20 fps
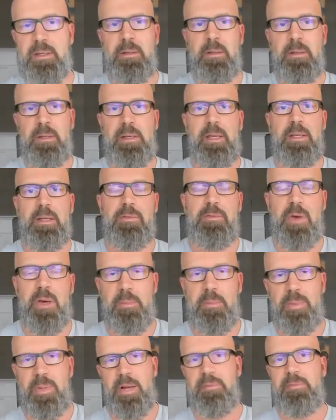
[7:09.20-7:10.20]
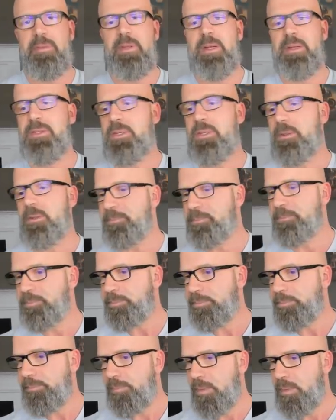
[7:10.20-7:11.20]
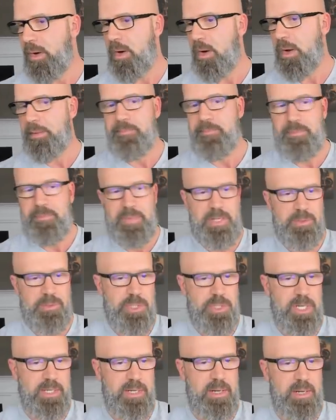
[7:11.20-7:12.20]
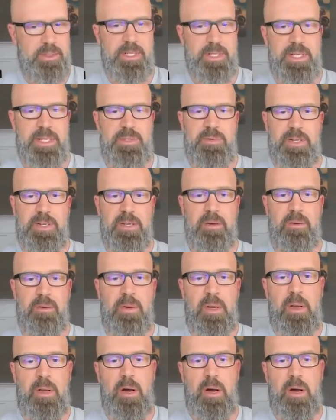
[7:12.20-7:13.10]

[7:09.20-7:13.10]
in. Again, you've got to apply for that too. All right, thanks for checking out today's video.